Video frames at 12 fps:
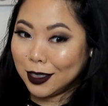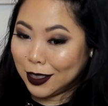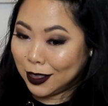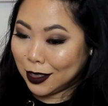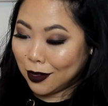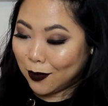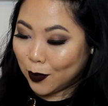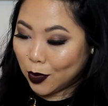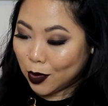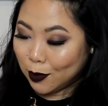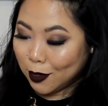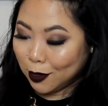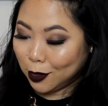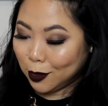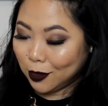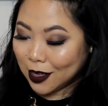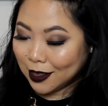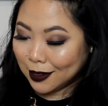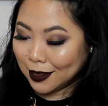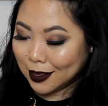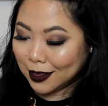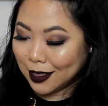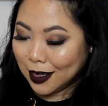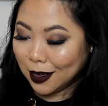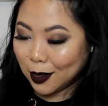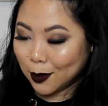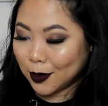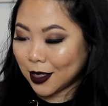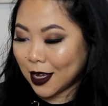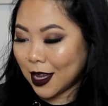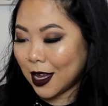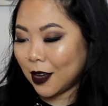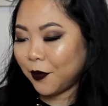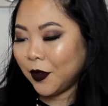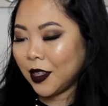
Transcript: Self-promo two thousand sixteen, you know what I'm saying?